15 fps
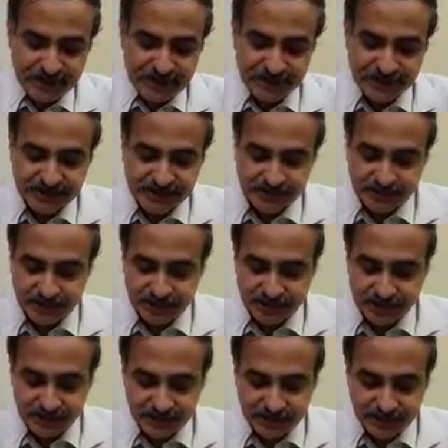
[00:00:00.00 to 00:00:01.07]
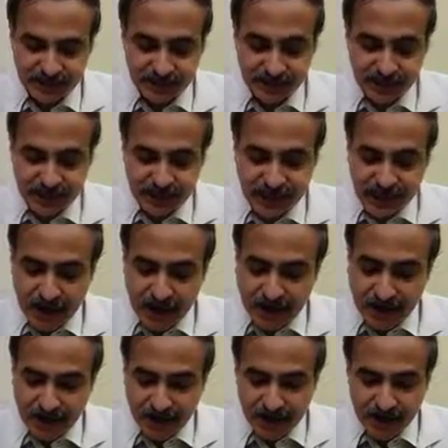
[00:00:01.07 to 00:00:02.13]
Next question:
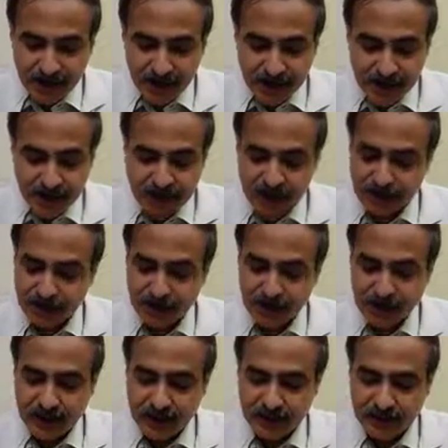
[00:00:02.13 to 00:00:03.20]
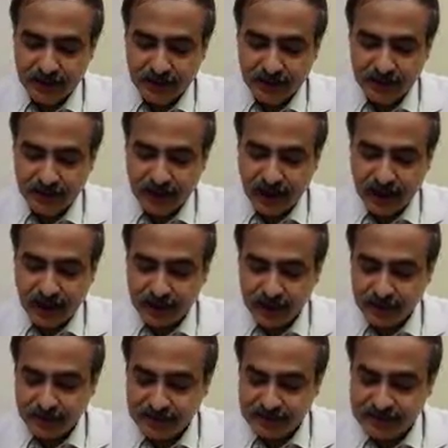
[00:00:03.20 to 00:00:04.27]
in TURP,
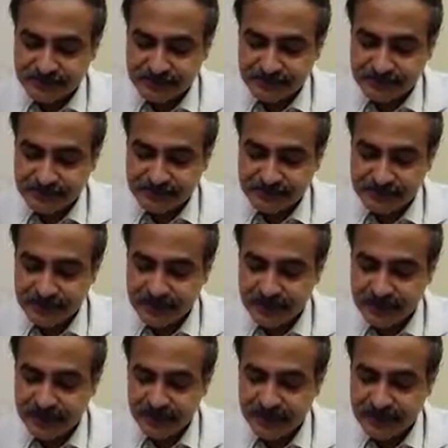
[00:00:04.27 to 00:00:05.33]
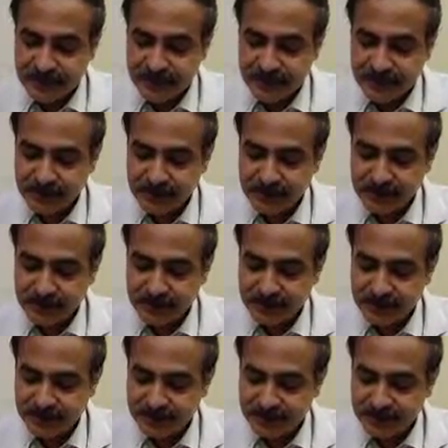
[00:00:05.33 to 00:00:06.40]
how Nesbitt's marking trench
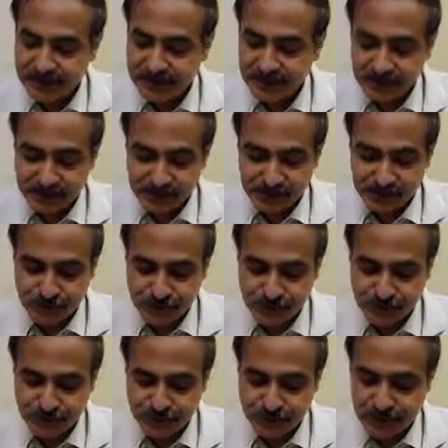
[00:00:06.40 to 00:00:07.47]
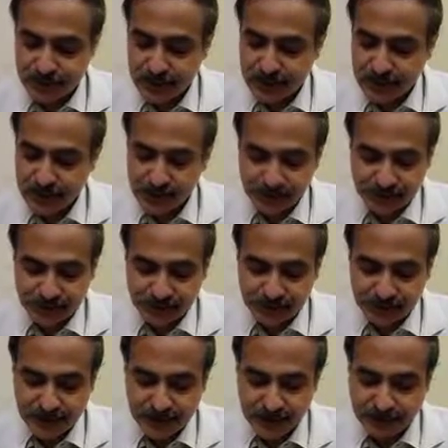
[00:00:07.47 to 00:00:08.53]
technique is useful in
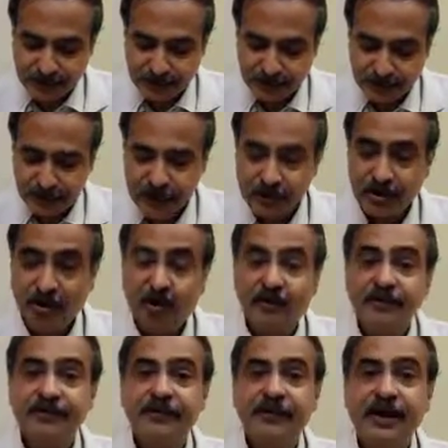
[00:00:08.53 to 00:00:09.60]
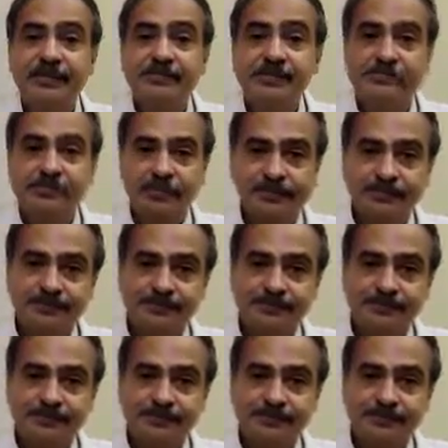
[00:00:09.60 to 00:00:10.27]
exposure of capsule?